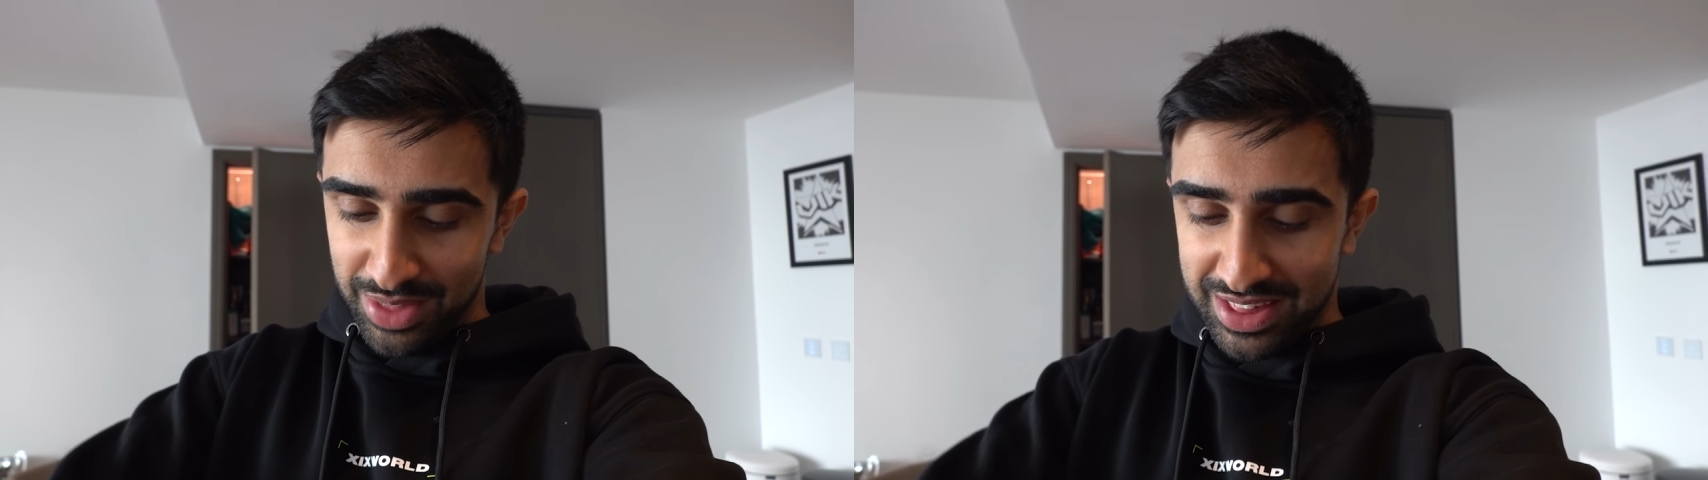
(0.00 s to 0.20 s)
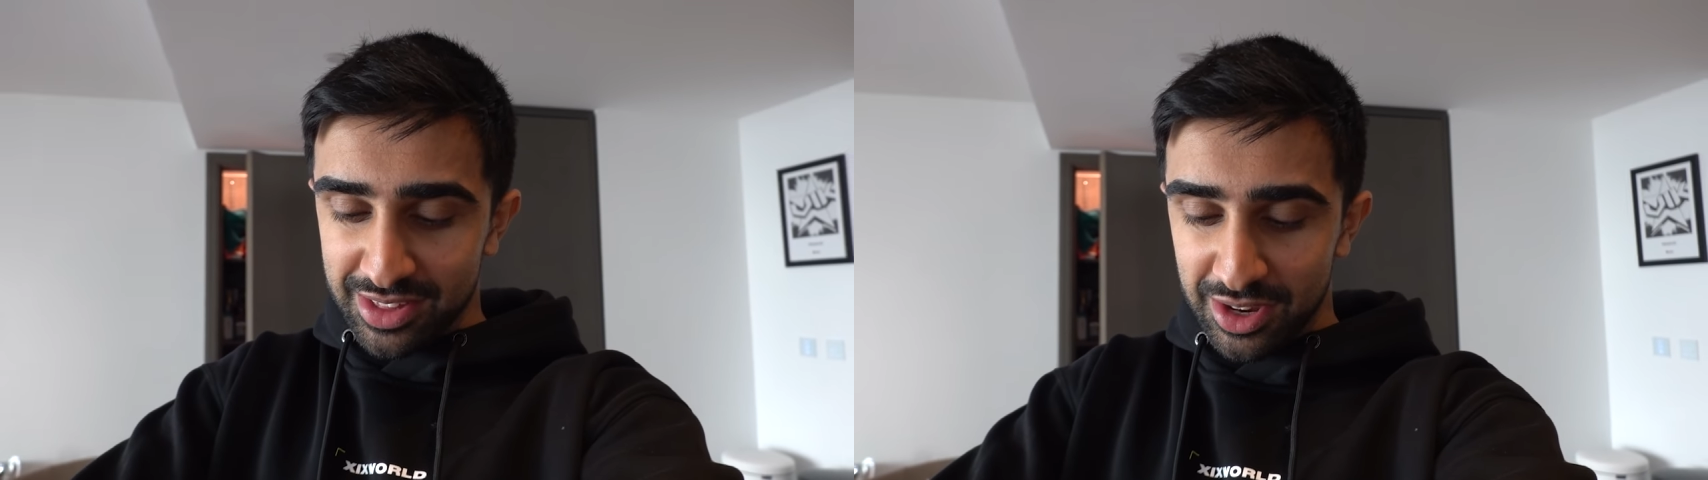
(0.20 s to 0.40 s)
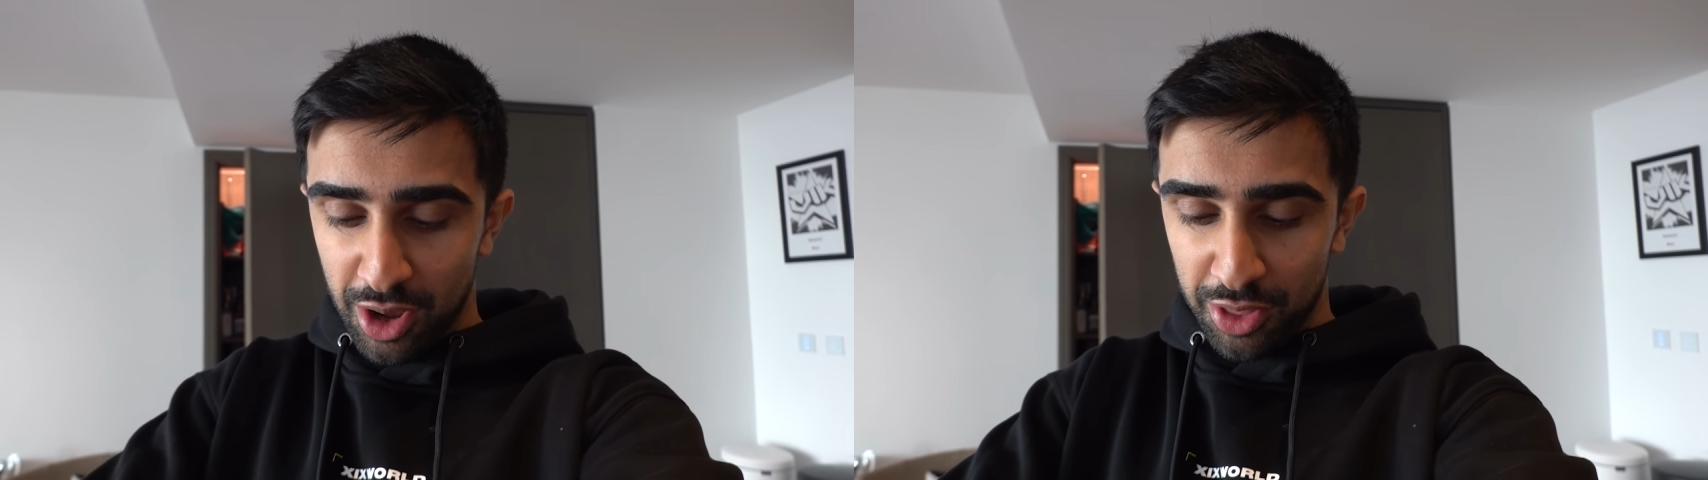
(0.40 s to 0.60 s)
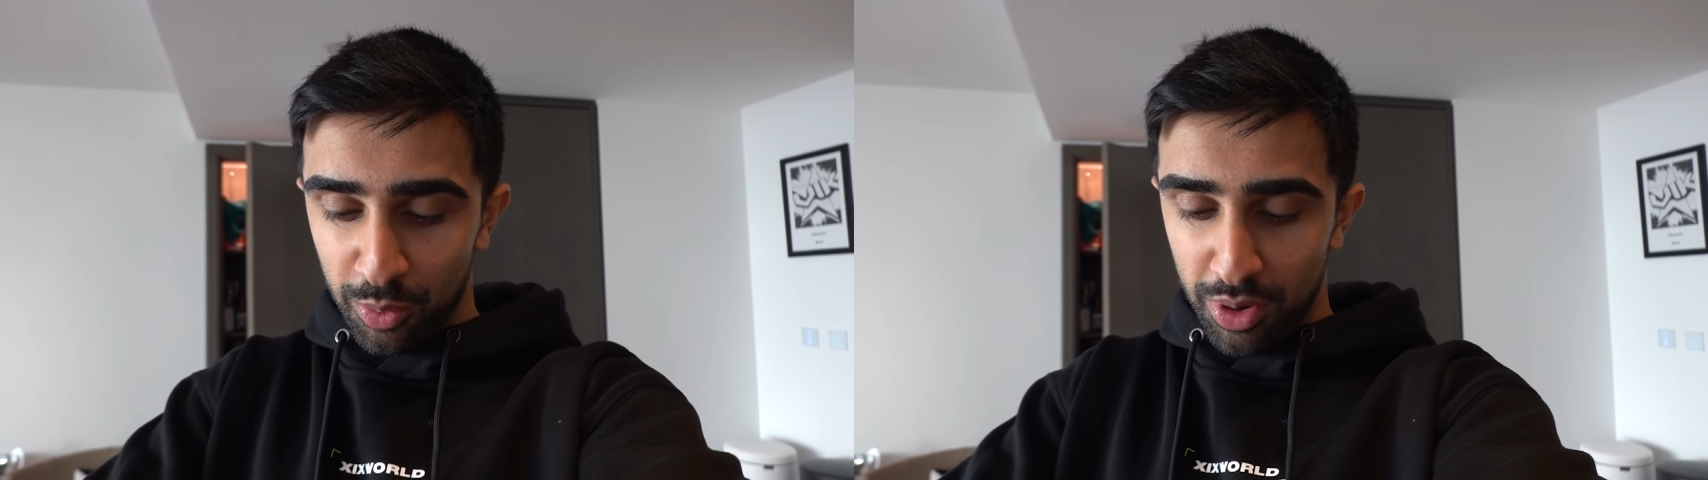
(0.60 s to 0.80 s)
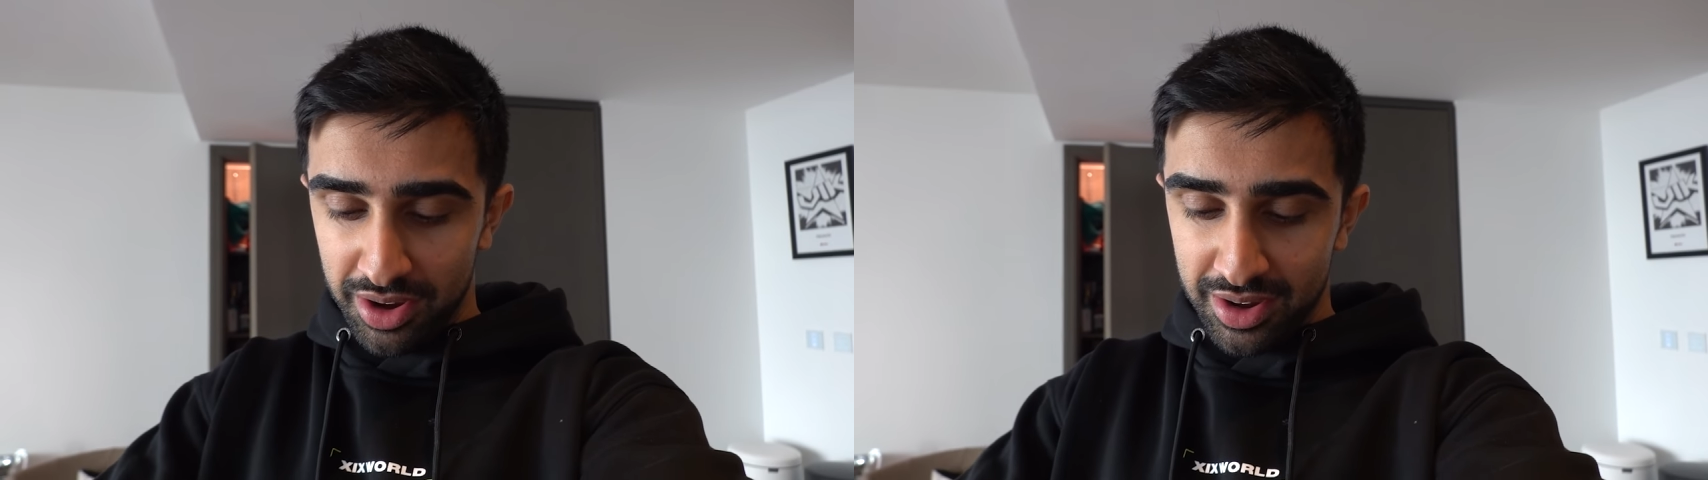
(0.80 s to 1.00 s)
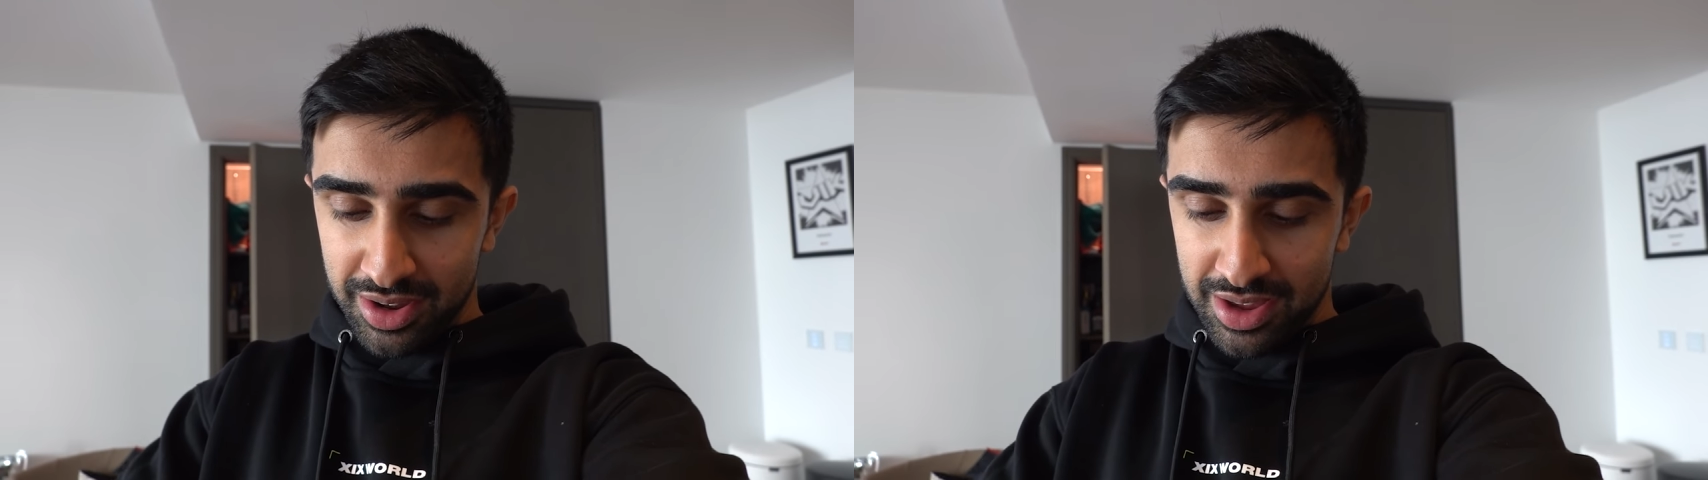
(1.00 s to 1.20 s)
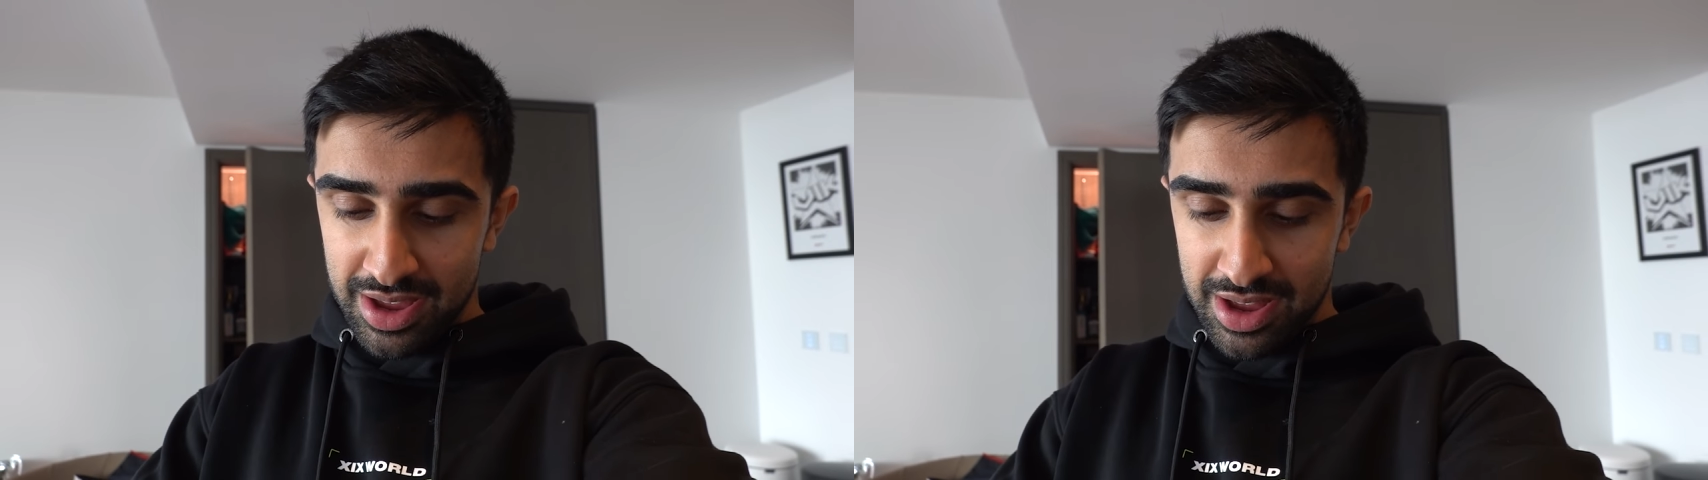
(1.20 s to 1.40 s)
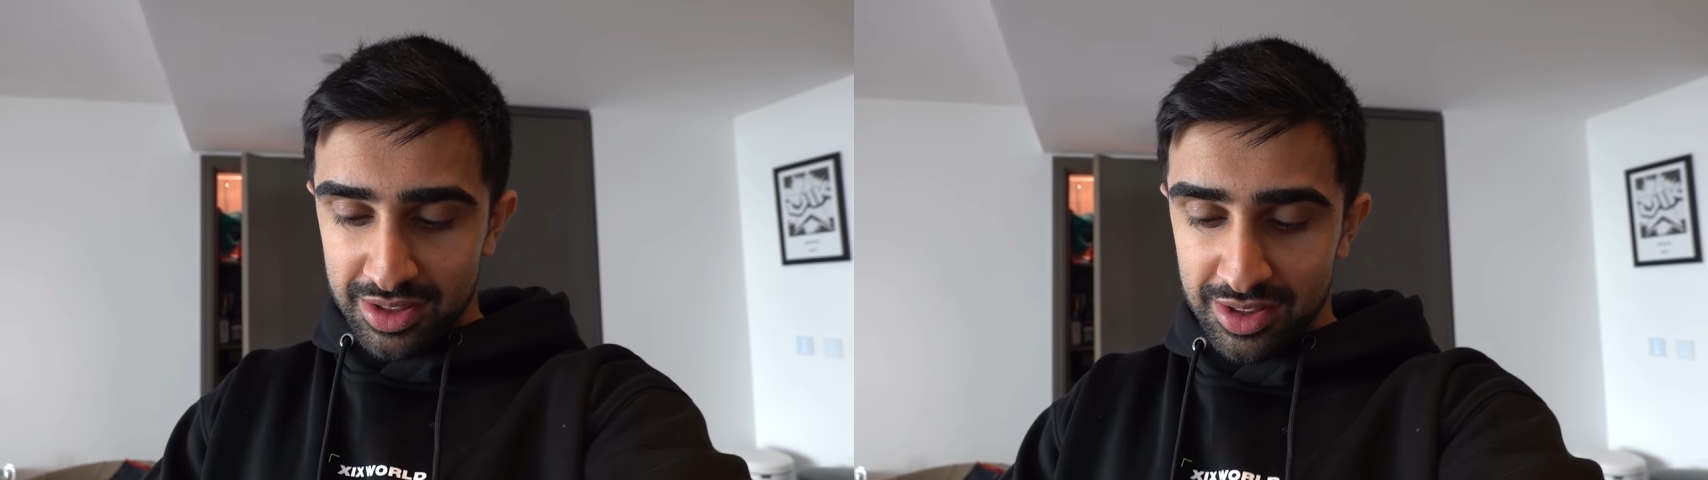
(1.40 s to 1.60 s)
This is another one.
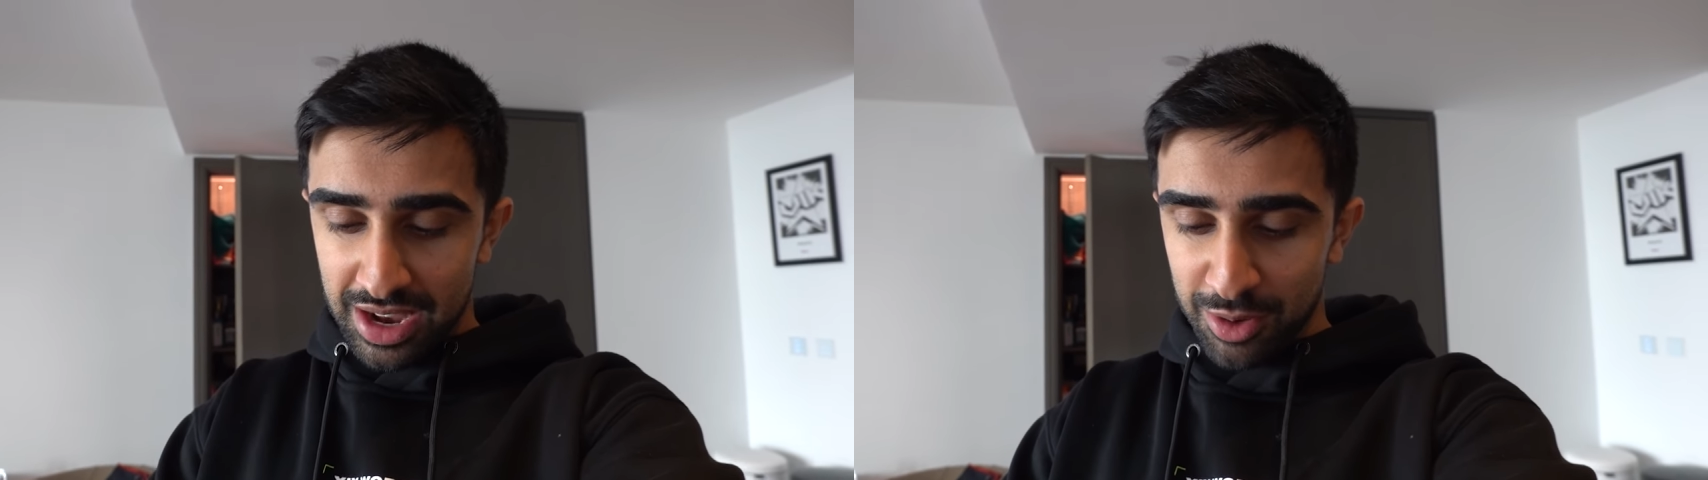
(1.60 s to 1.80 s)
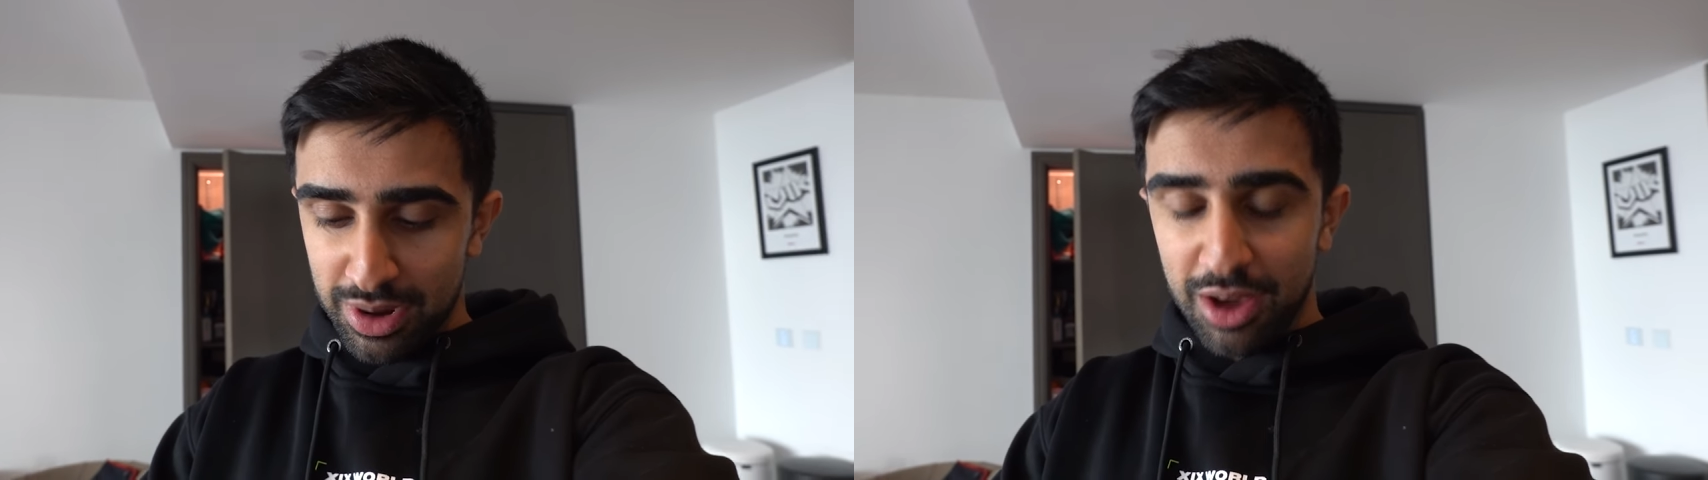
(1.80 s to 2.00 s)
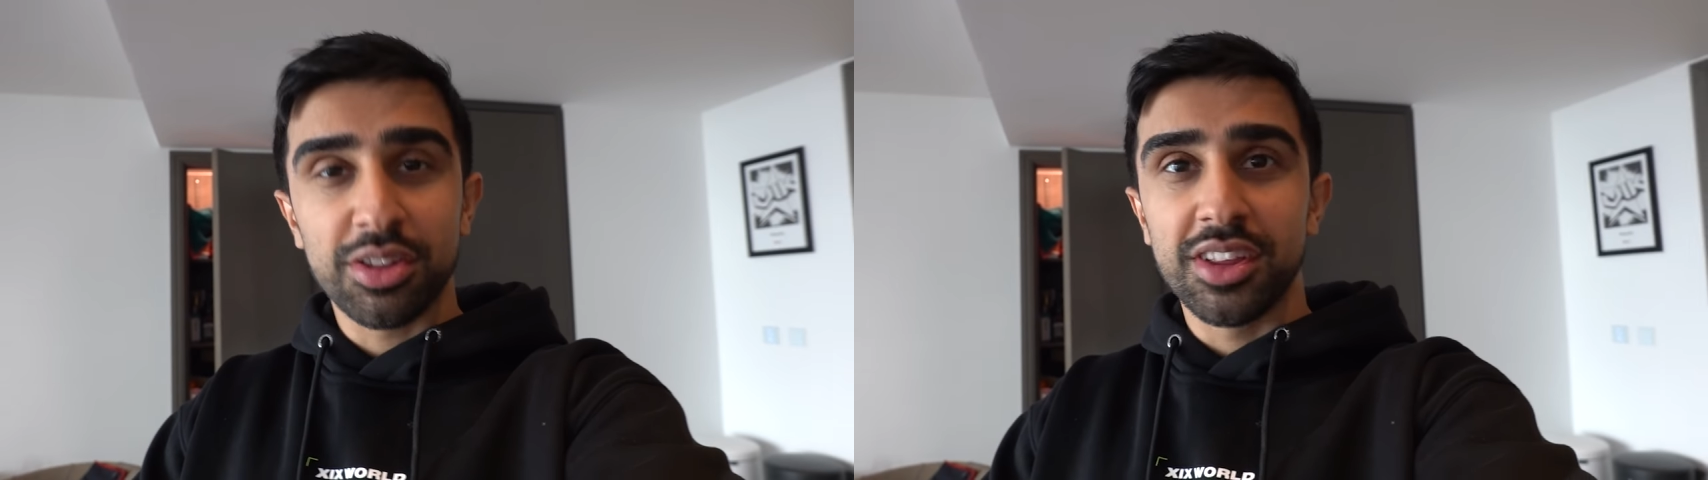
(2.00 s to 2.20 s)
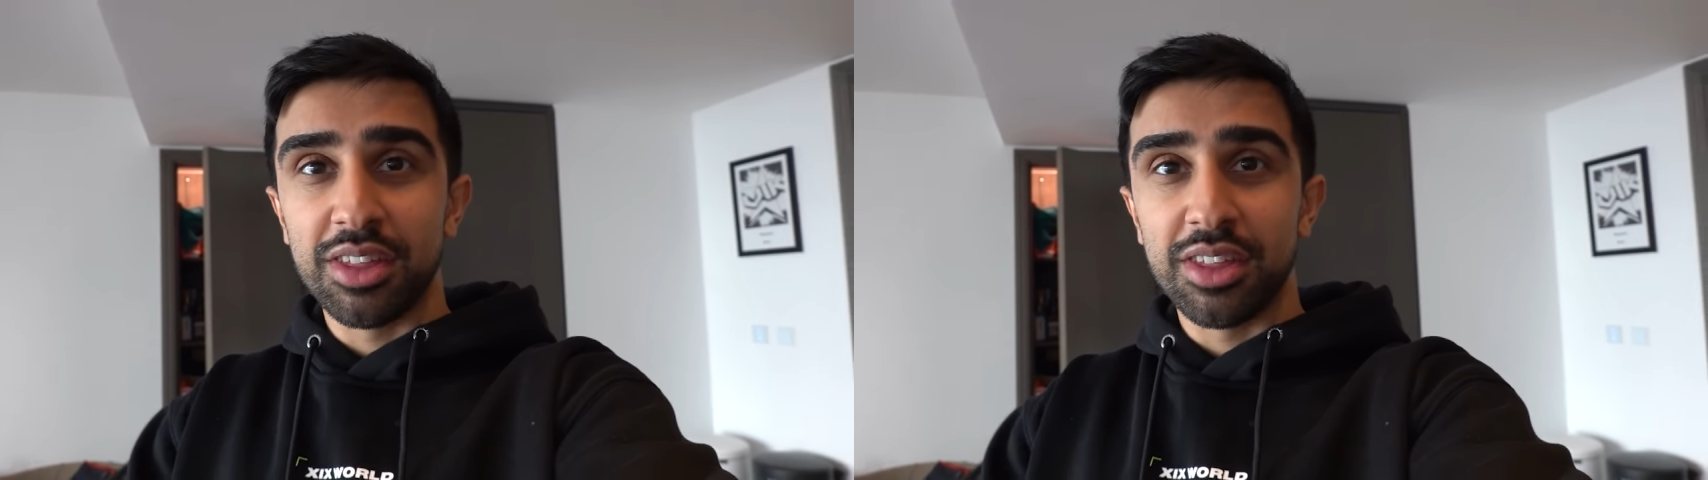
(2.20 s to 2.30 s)
Does anyone else